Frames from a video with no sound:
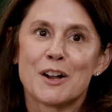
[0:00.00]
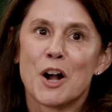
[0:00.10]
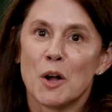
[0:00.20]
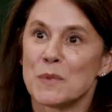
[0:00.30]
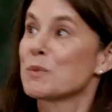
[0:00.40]

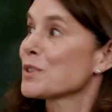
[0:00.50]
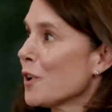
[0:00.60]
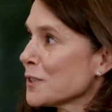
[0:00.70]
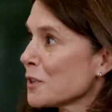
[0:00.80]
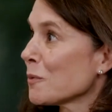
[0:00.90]
It was
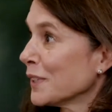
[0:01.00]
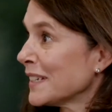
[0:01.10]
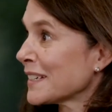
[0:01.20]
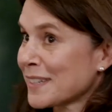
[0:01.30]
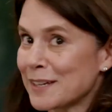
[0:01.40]
also really
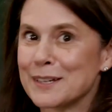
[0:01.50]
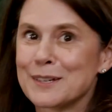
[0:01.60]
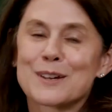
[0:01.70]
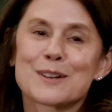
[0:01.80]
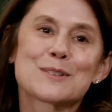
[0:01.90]
exciting
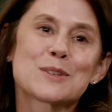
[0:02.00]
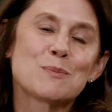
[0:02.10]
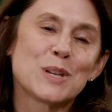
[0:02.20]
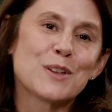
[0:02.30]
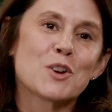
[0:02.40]
to
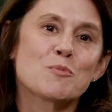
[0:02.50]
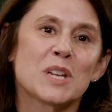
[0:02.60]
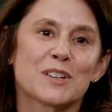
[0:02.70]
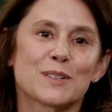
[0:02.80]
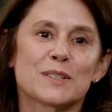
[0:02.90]
be there
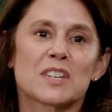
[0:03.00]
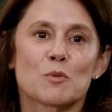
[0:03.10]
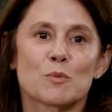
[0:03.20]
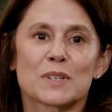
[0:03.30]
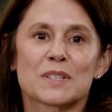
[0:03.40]
because
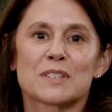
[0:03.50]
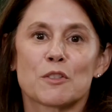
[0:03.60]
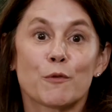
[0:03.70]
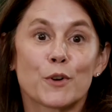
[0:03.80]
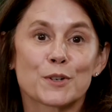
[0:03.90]
it was
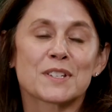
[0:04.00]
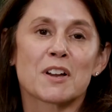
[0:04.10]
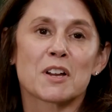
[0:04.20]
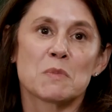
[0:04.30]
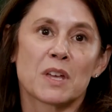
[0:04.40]
the first
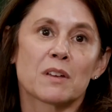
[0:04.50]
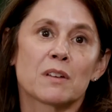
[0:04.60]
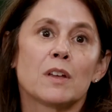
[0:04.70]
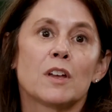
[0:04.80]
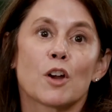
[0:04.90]
time the
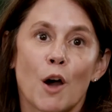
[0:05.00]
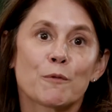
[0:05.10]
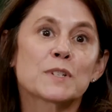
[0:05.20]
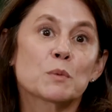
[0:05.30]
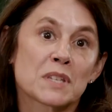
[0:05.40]

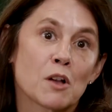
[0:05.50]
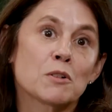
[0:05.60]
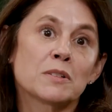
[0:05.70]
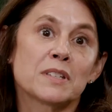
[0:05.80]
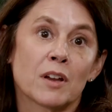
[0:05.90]
conference was
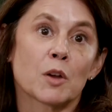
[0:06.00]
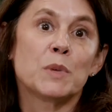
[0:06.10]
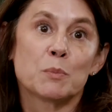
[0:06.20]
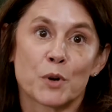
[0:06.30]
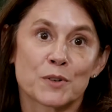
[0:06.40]
held
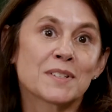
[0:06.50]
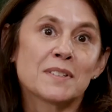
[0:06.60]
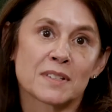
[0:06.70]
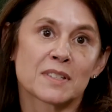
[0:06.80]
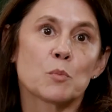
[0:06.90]
in person
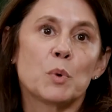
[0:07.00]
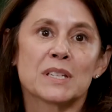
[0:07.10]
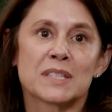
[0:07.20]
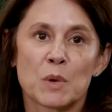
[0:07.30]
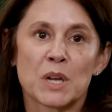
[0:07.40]
since the
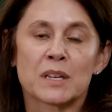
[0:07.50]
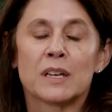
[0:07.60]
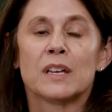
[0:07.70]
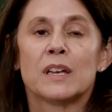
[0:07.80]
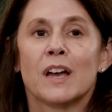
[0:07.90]
pandemic.
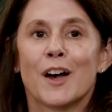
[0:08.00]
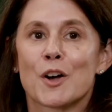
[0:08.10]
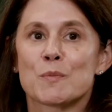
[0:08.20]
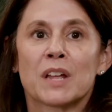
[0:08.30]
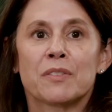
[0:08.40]

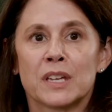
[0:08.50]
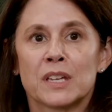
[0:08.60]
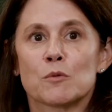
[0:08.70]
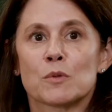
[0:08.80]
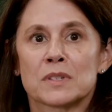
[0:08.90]
And I think
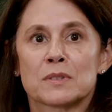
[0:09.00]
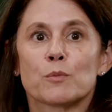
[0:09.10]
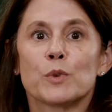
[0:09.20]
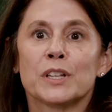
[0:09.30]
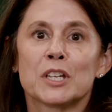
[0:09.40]
it was
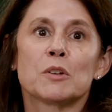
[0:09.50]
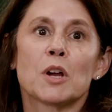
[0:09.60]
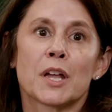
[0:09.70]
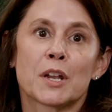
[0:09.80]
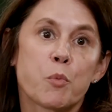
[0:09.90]
really
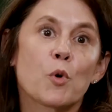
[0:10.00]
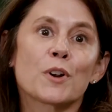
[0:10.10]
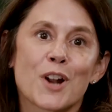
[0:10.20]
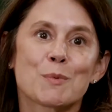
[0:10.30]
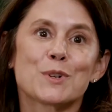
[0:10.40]
an
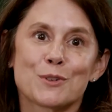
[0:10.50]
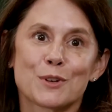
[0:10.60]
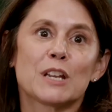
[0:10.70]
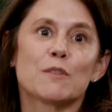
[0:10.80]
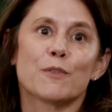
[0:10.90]
important
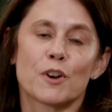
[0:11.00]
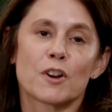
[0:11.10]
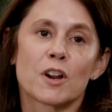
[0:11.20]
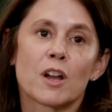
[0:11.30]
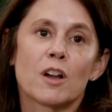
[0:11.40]
opportunity for